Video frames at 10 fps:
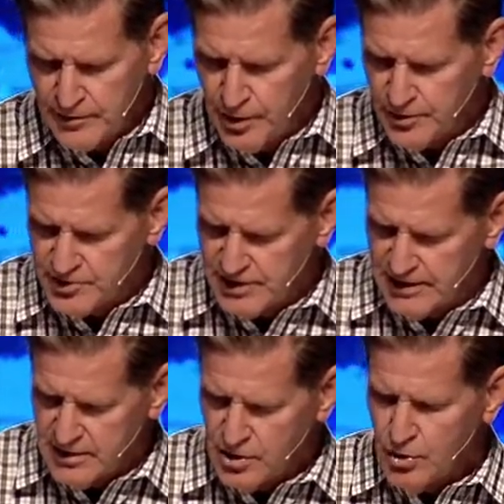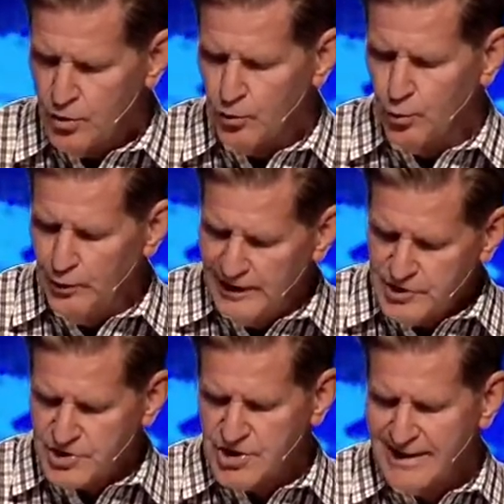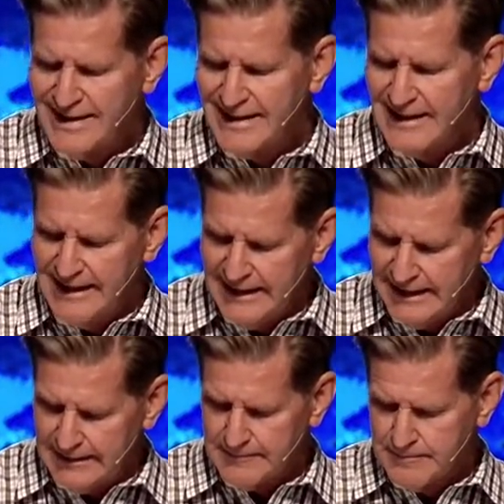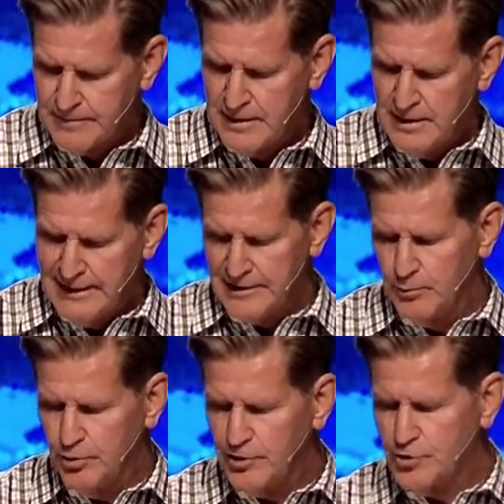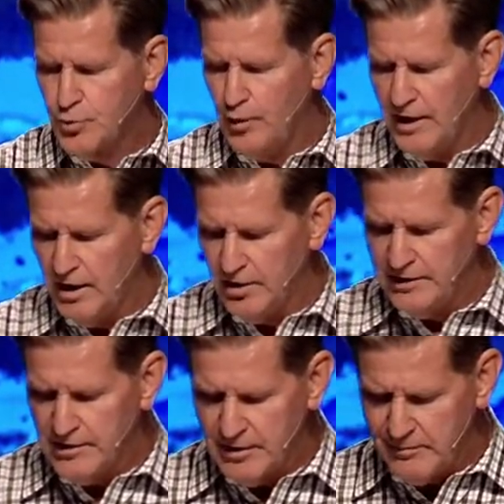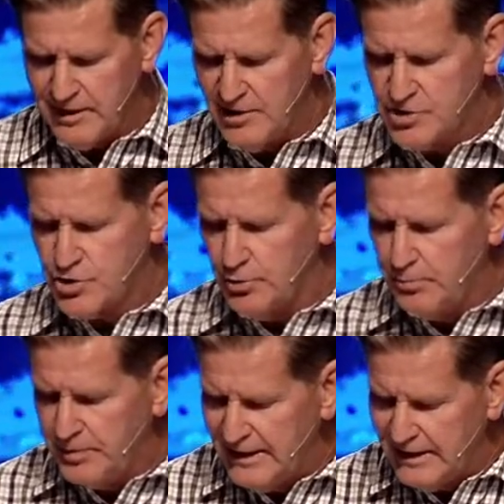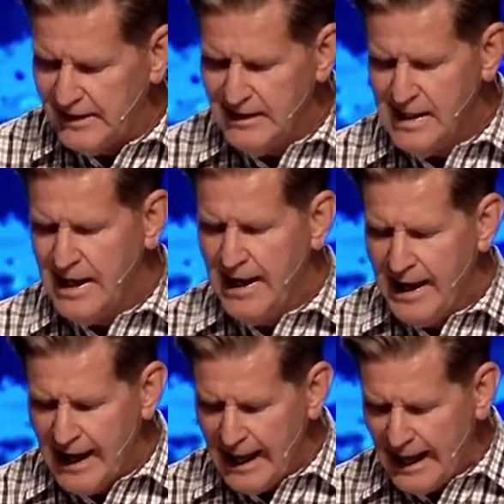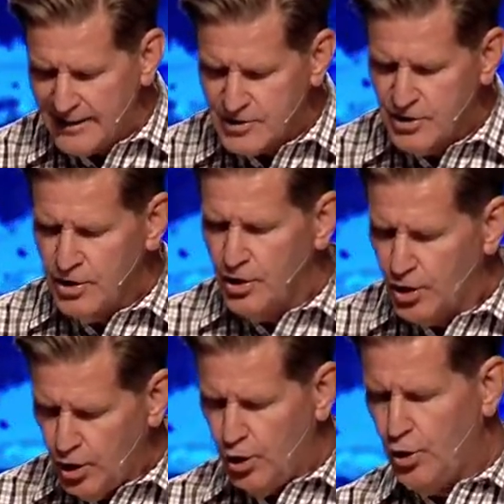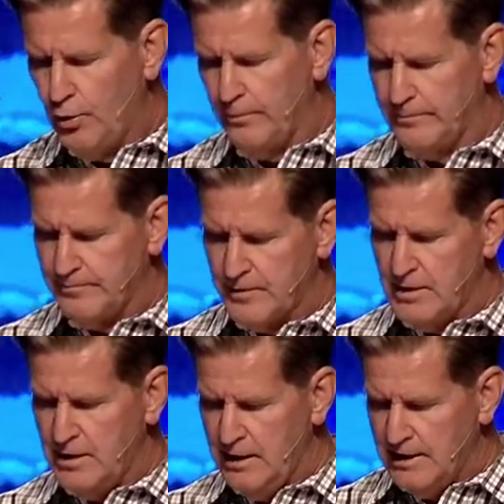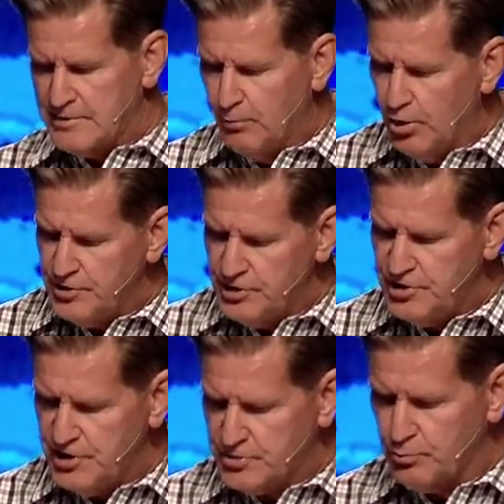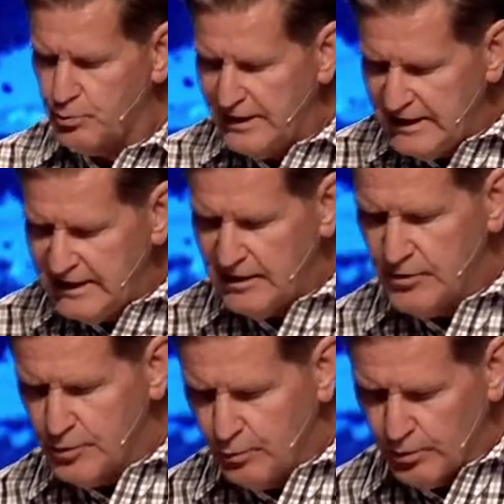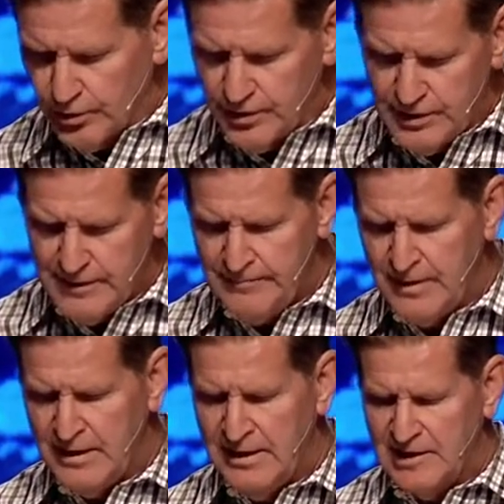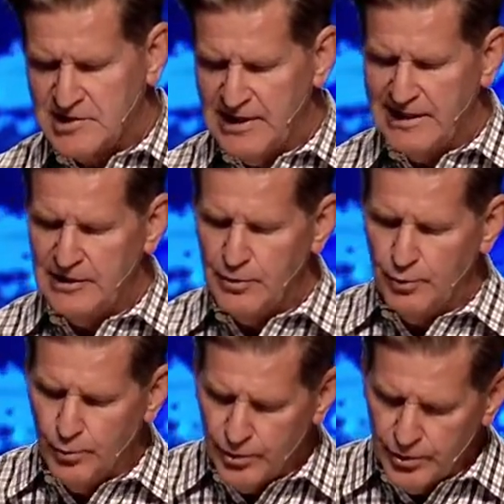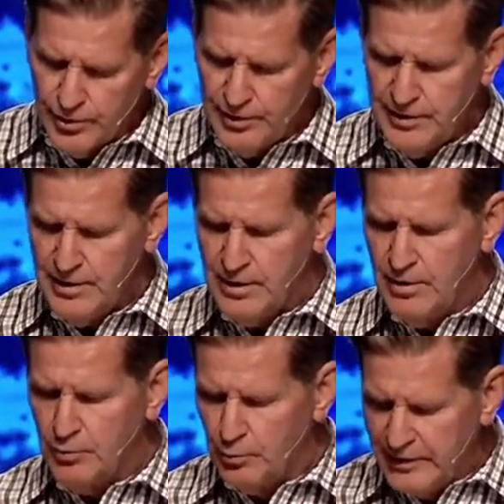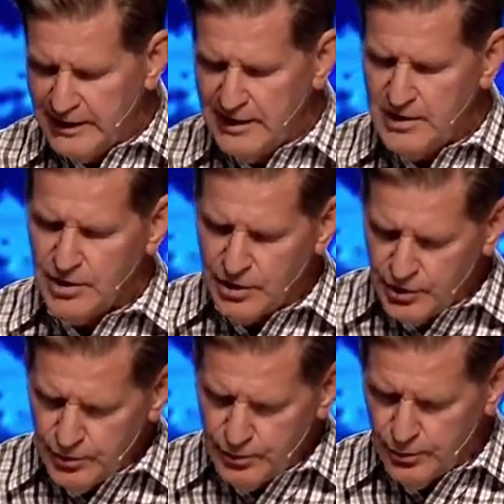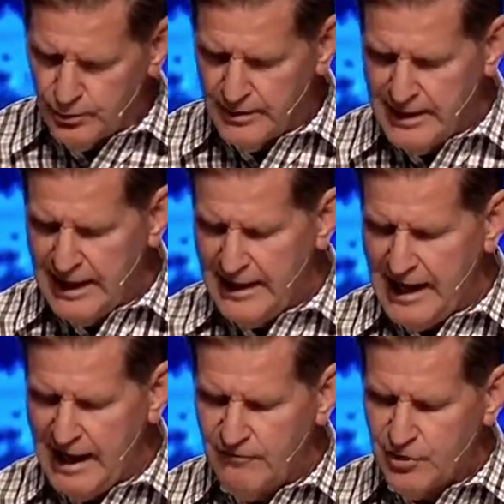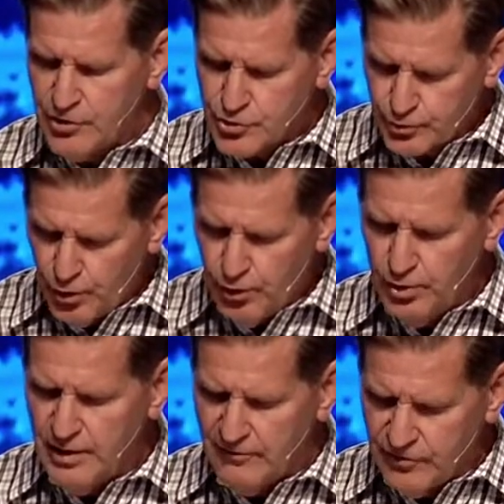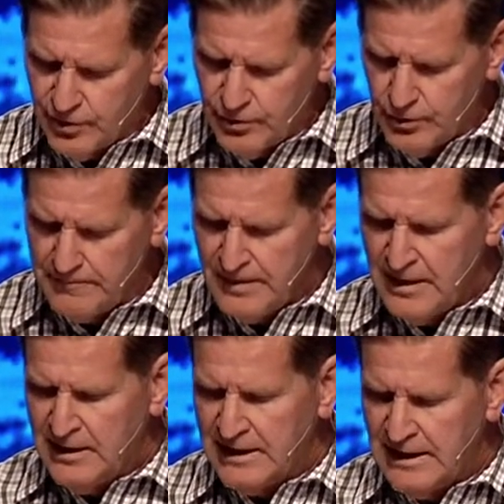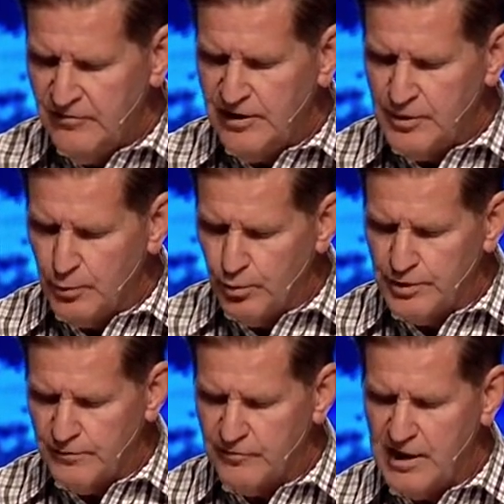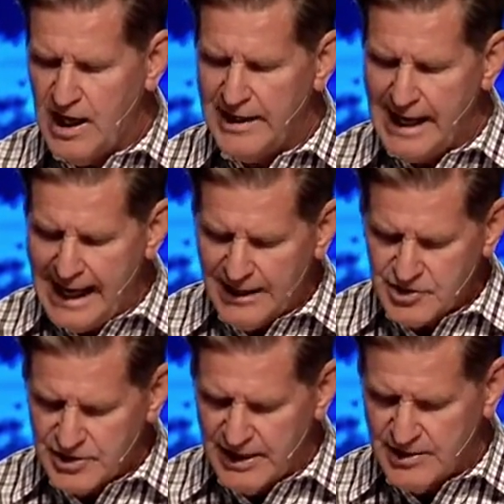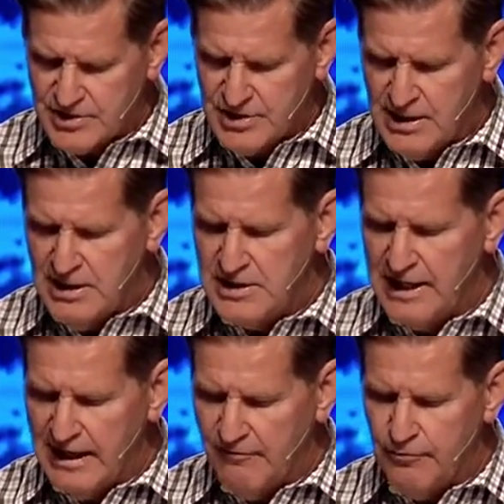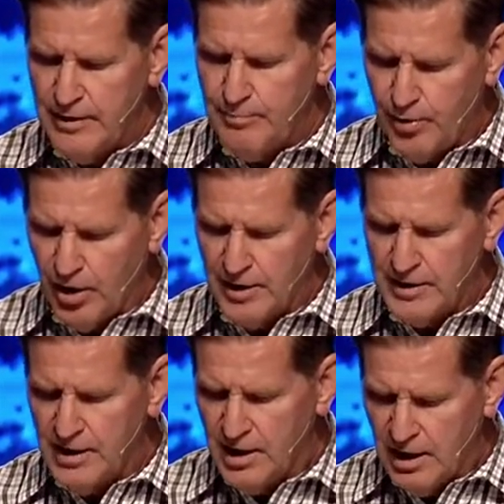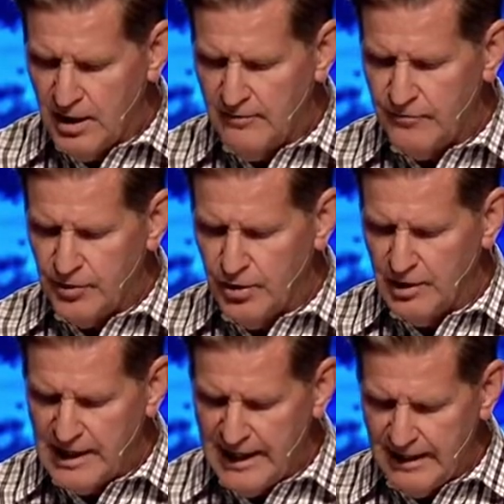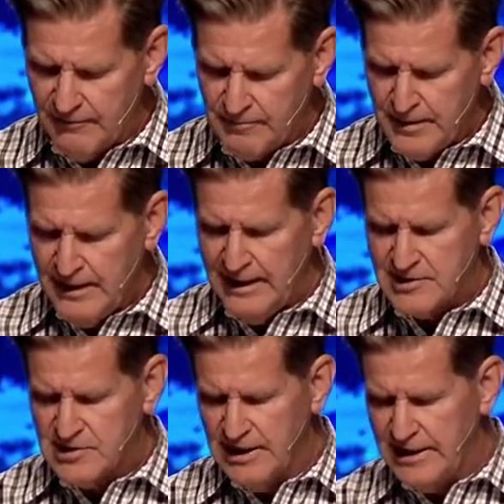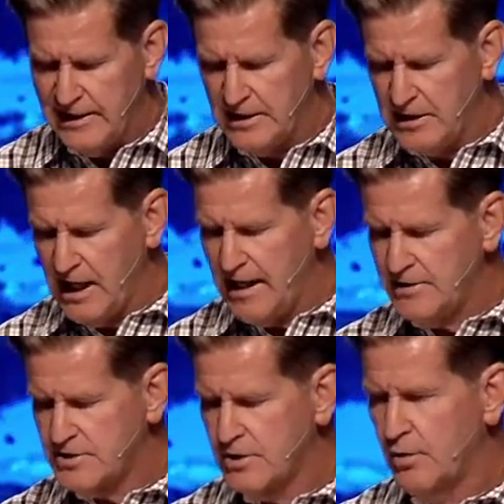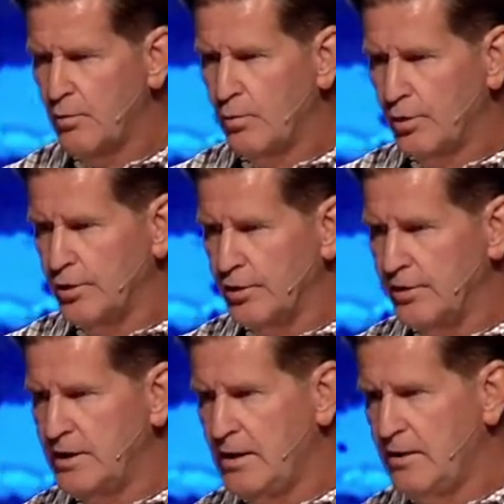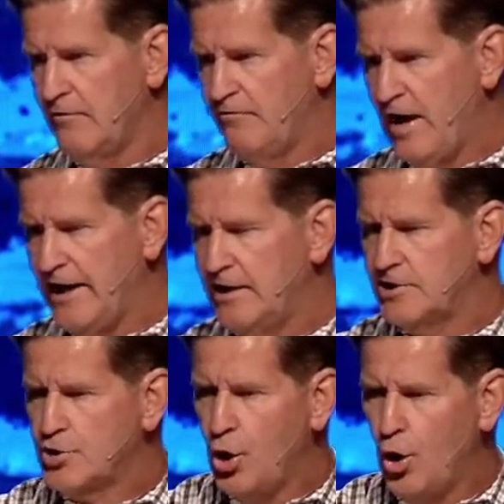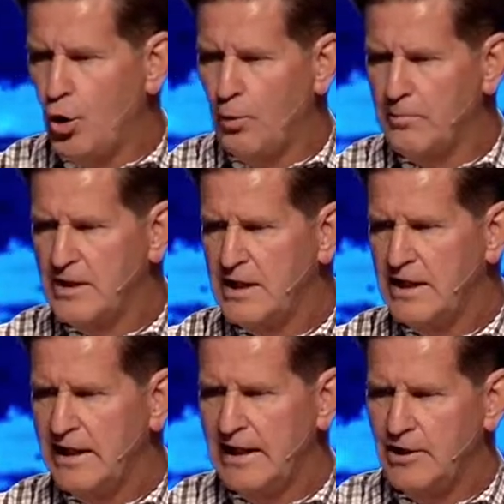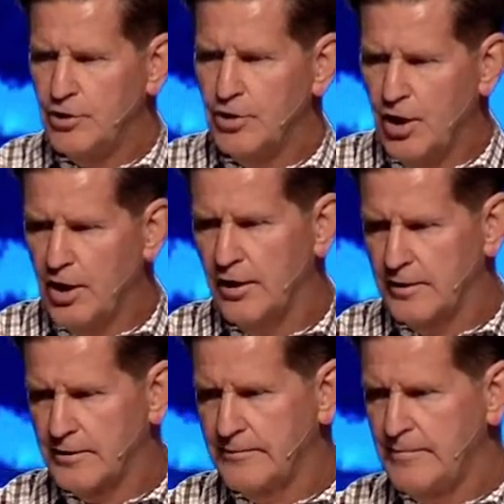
Notice it richly. Now, the word dwell literally means to be at home. It's more than just reading the word, it's letting the word read you and have control of you, giving the word of God access to every part of your life. It's letting God's word find its home in your heart.